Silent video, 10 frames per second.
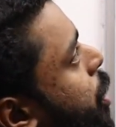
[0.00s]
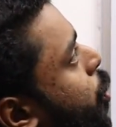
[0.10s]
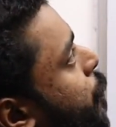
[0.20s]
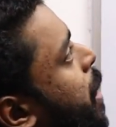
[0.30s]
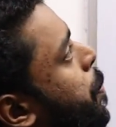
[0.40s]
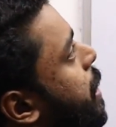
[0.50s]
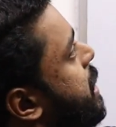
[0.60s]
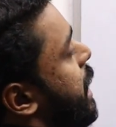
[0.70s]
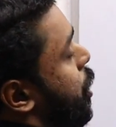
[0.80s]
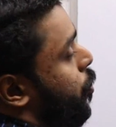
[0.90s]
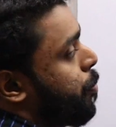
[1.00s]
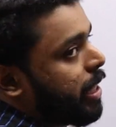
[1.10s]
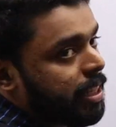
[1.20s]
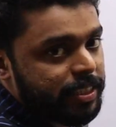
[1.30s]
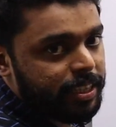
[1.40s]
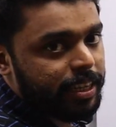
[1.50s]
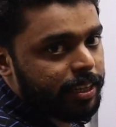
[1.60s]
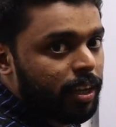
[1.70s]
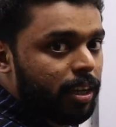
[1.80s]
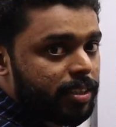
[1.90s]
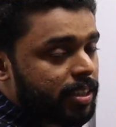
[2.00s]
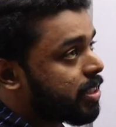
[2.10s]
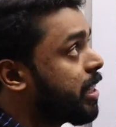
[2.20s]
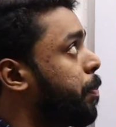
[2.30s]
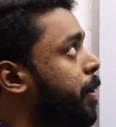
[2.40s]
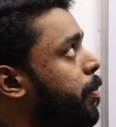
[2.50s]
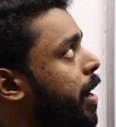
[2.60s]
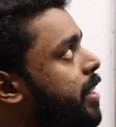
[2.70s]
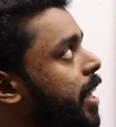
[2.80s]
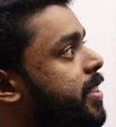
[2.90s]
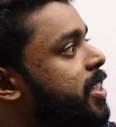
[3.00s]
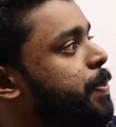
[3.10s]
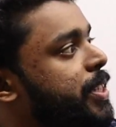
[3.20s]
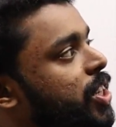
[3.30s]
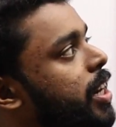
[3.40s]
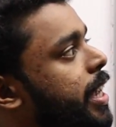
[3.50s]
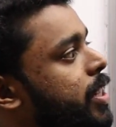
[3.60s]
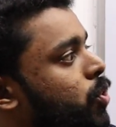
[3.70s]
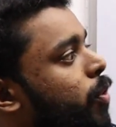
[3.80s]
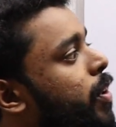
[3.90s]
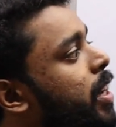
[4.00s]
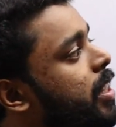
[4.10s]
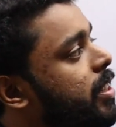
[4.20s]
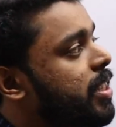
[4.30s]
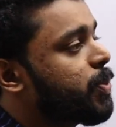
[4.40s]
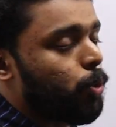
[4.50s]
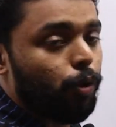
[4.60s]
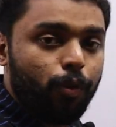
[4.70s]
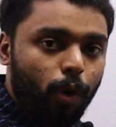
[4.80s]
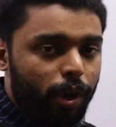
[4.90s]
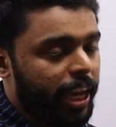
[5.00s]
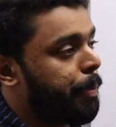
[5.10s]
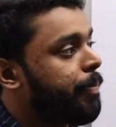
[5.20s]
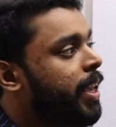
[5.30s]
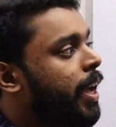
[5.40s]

n of a plus n of b, isn't it? Just keep in mind that's a special case of this proof. Okay.